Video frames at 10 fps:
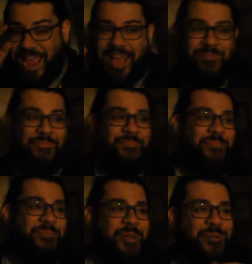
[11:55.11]
I does have no
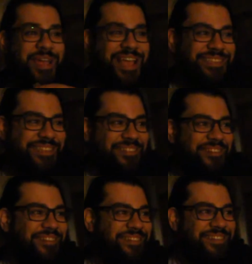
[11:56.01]
gas. No gas
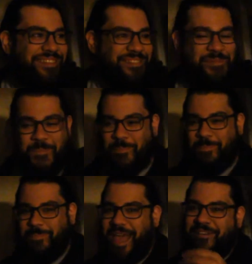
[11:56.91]
either. I have
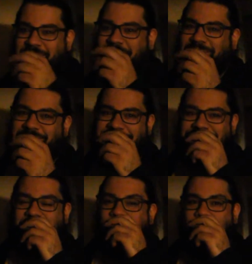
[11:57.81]
a. I have enough
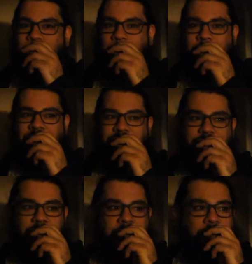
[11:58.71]
to. What was that?
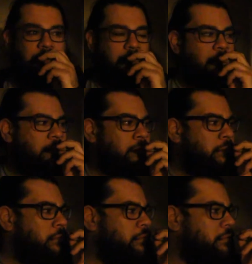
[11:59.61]
Someone
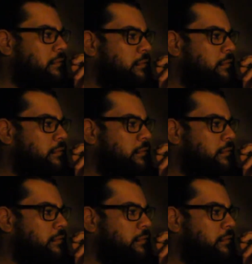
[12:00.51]
squealing.